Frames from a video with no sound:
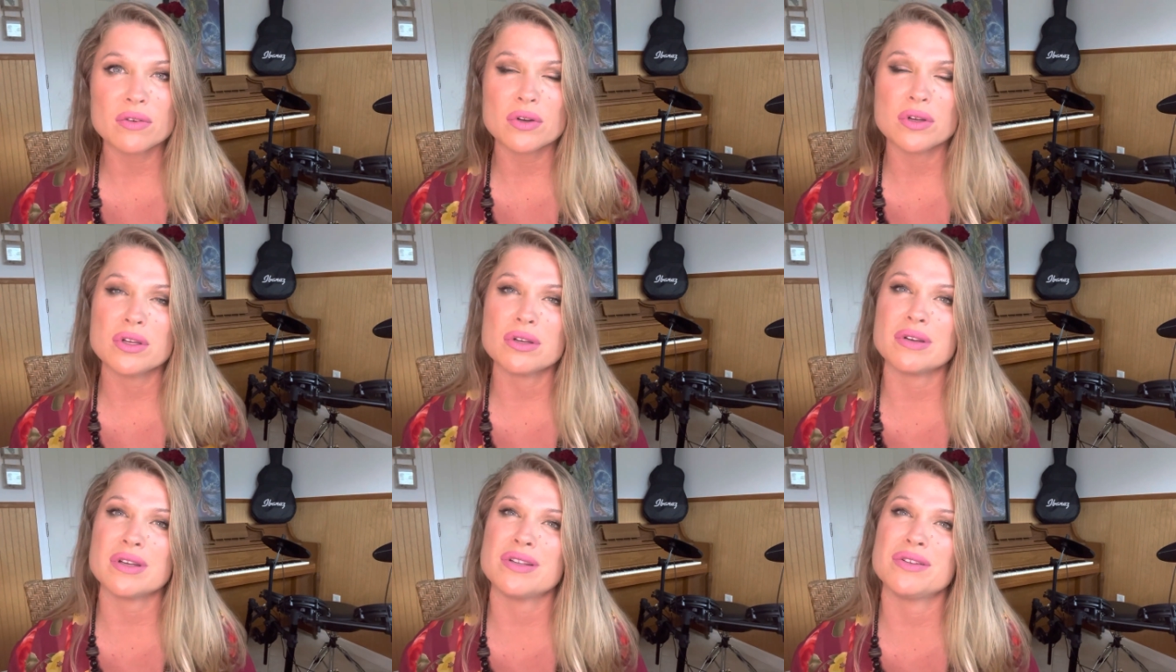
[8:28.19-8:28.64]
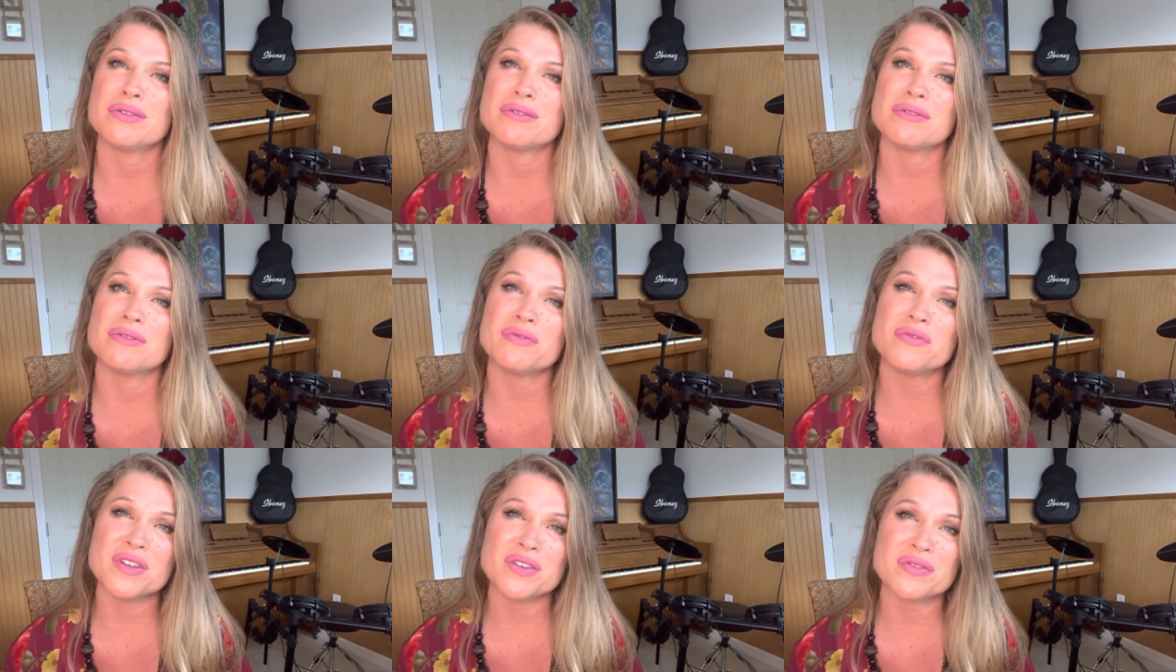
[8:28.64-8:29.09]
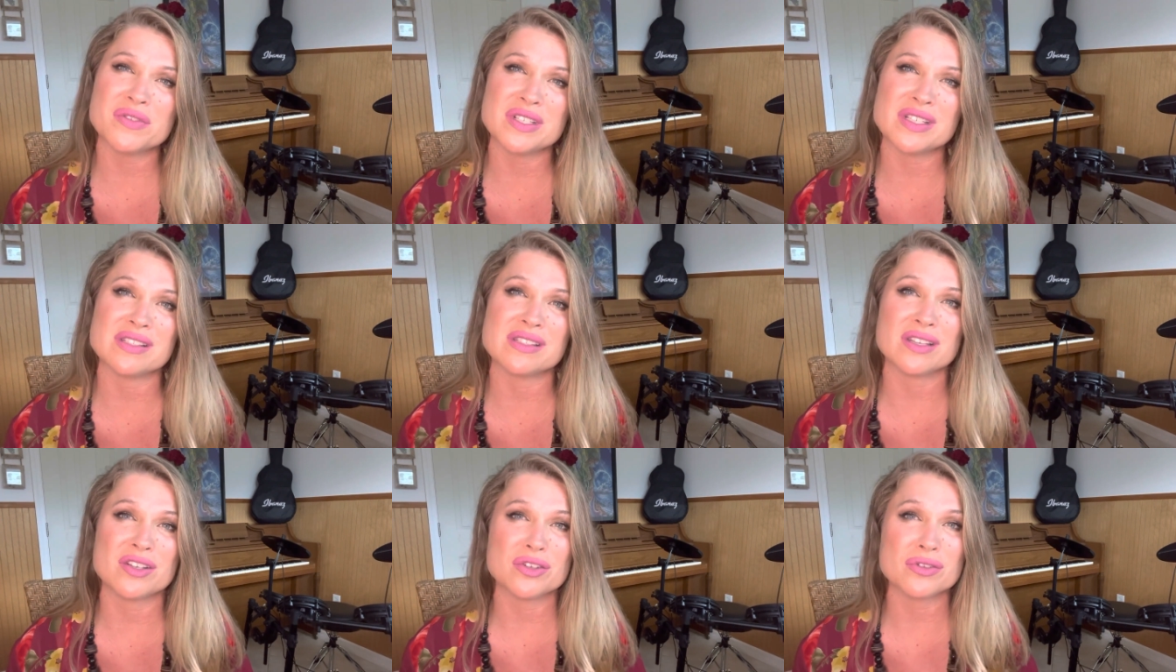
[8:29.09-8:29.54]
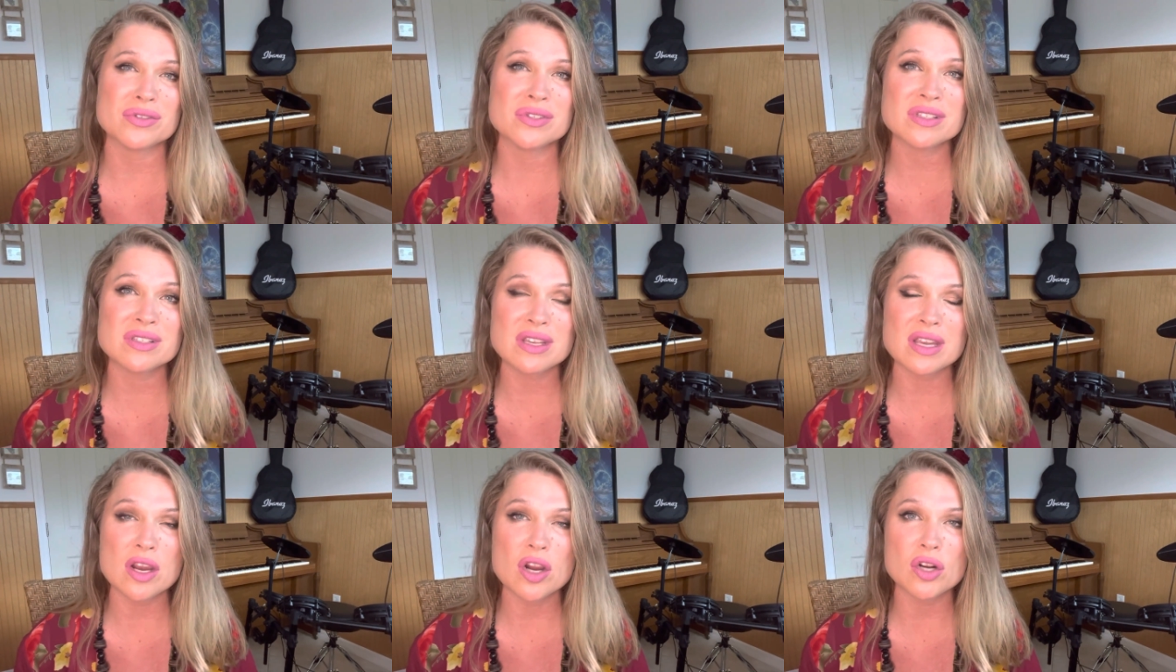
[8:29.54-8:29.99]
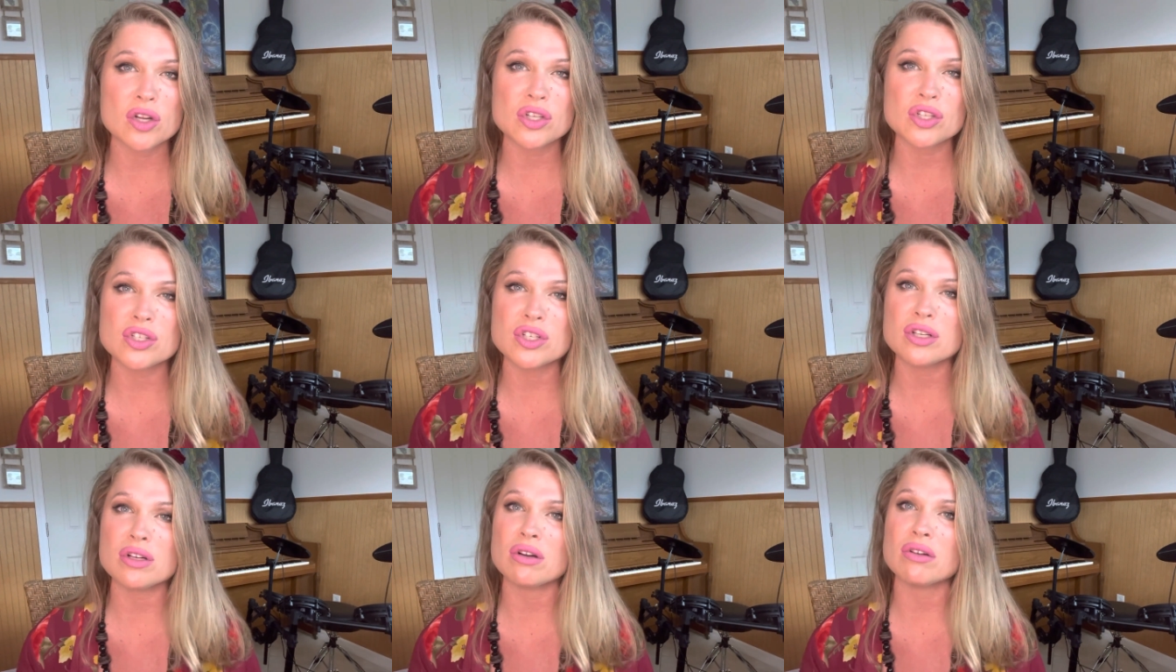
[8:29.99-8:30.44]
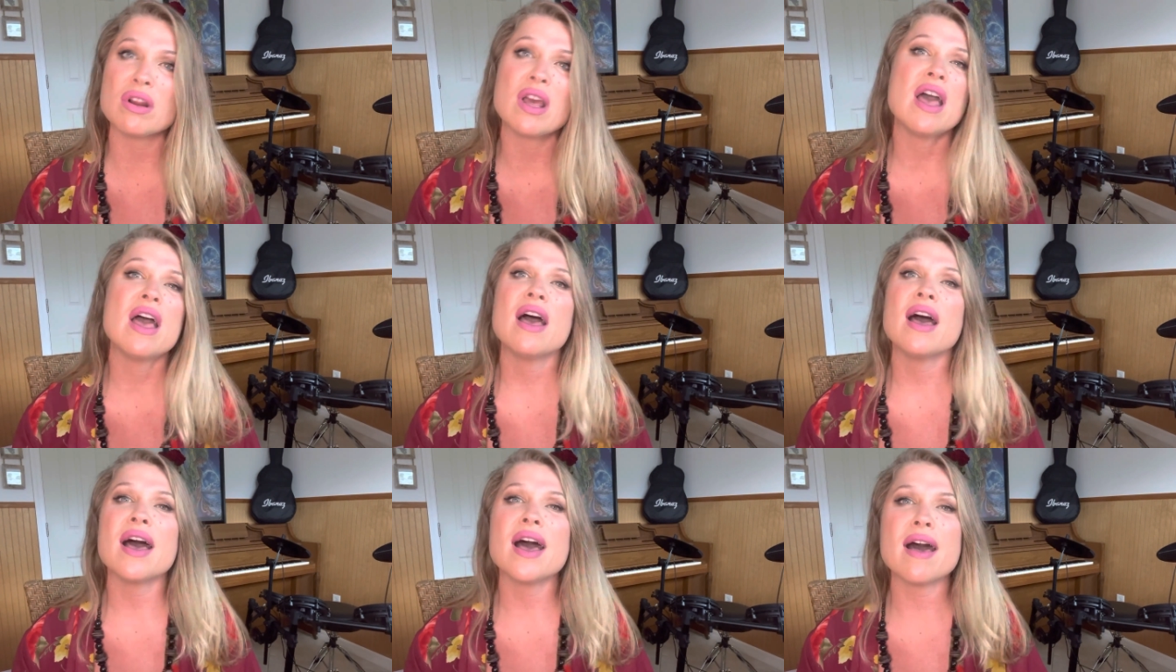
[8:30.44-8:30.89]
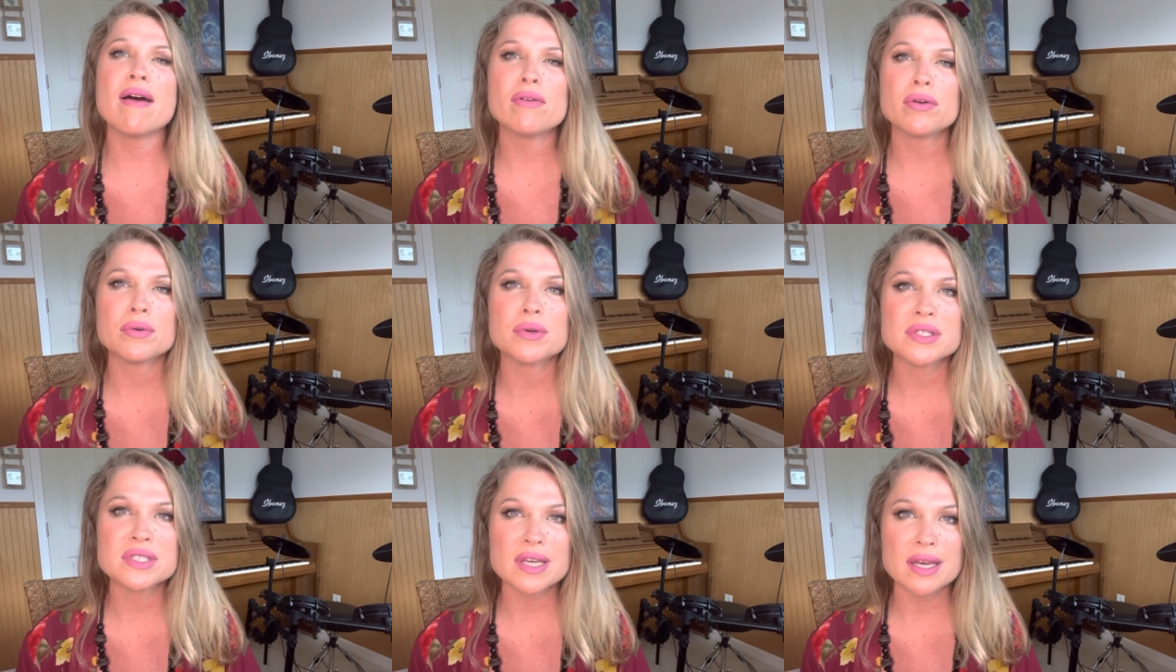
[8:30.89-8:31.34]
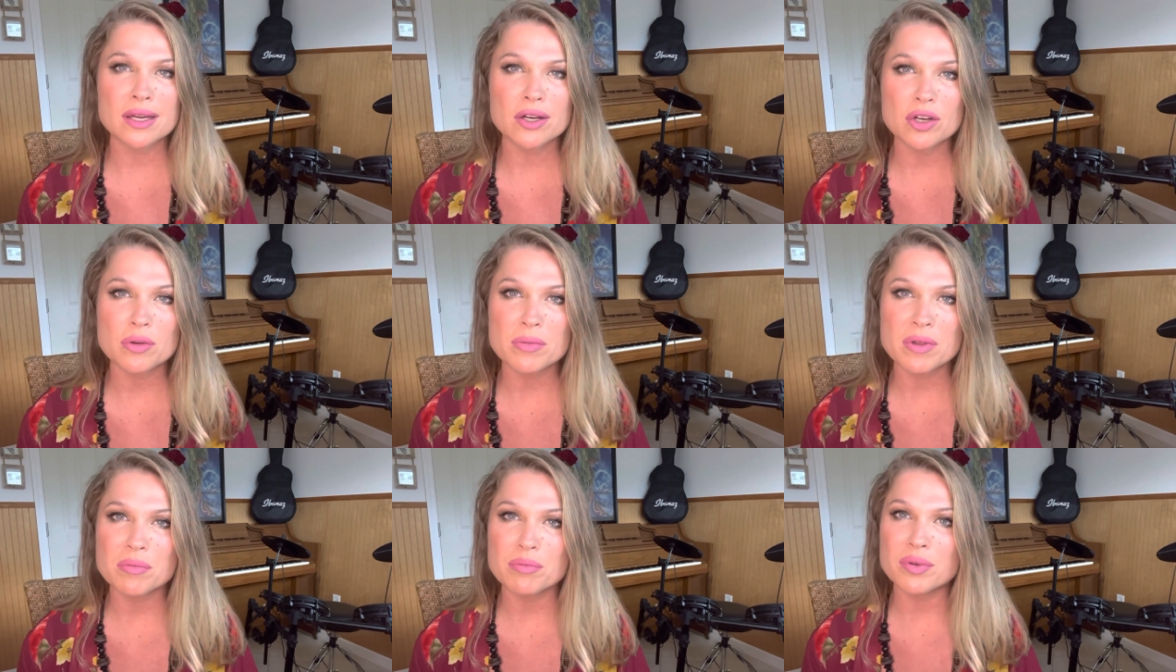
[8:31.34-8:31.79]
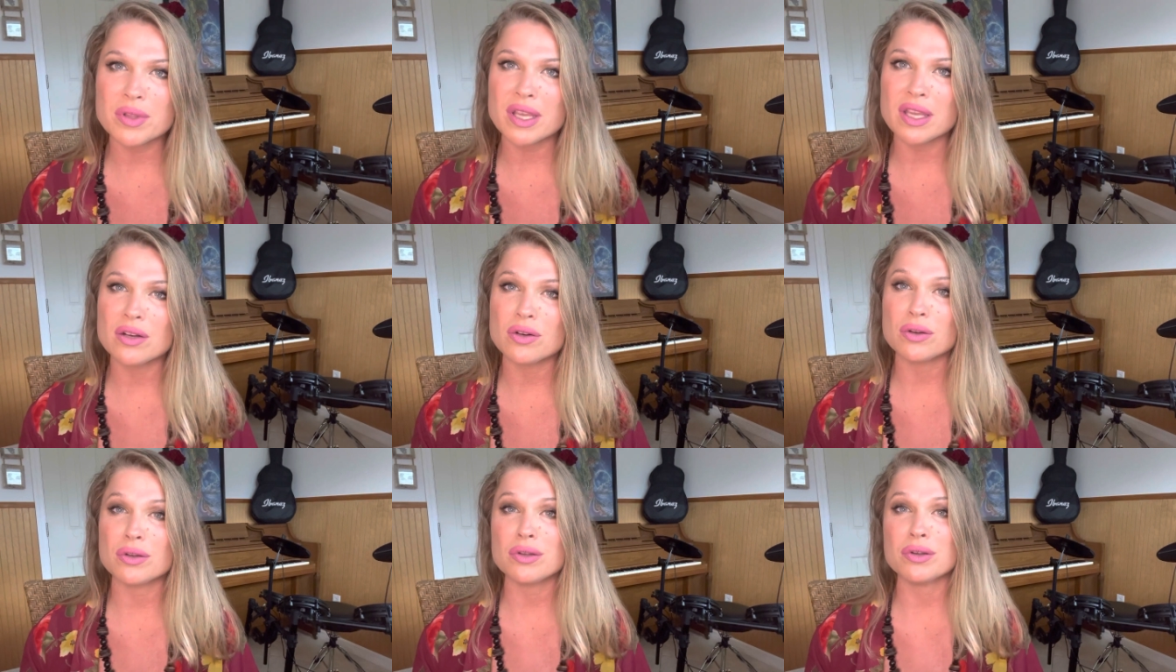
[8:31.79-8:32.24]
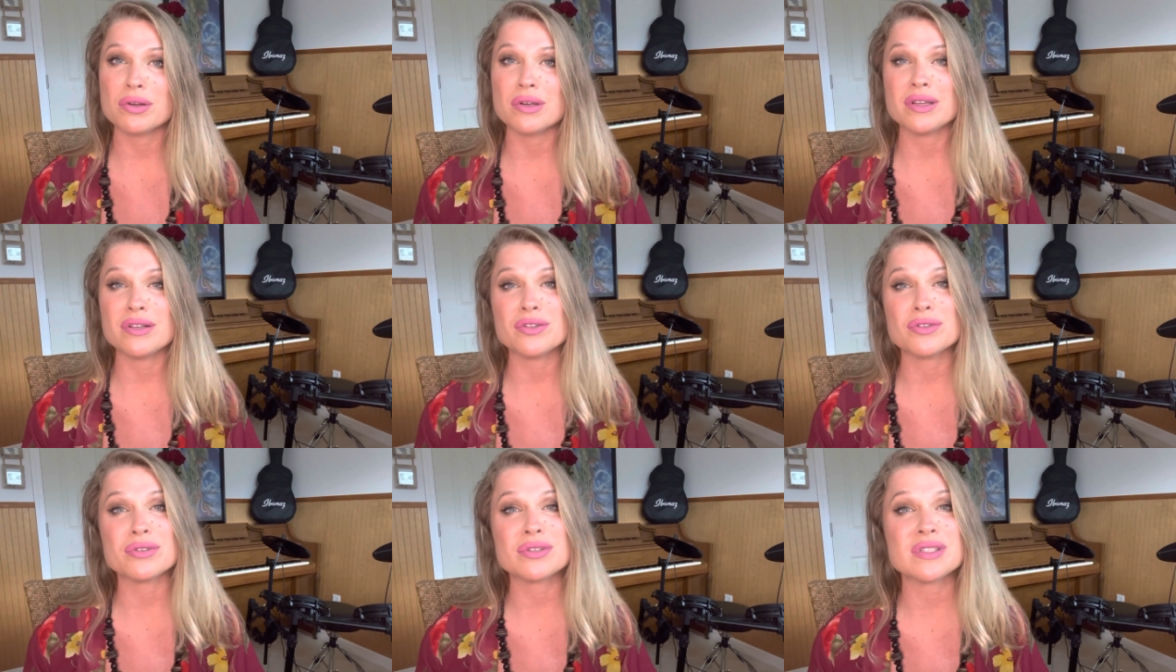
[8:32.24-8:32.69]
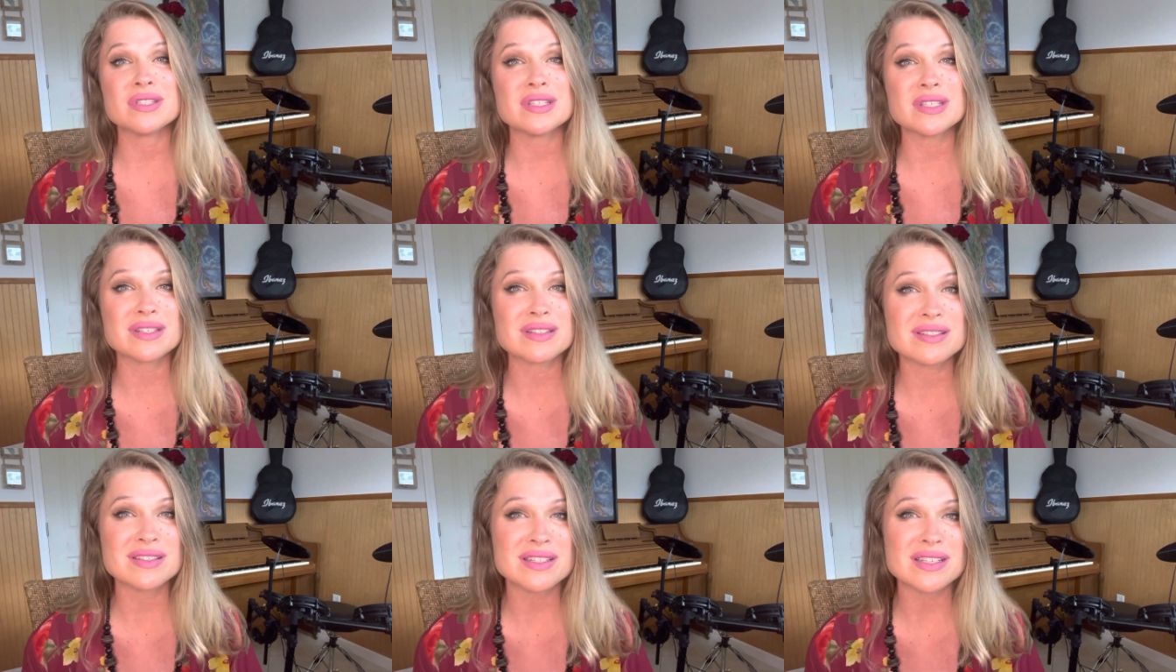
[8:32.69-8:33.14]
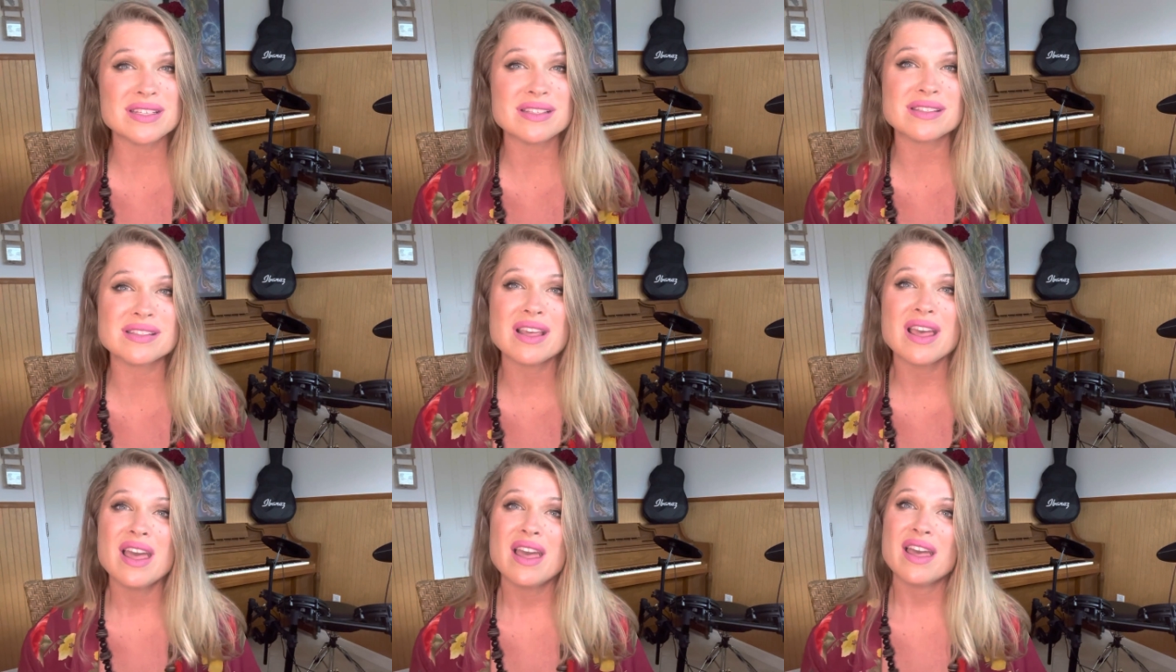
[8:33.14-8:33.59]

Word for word: or you're in your 50s and you're scared because you don't have a retirement plan, or you're in your 60s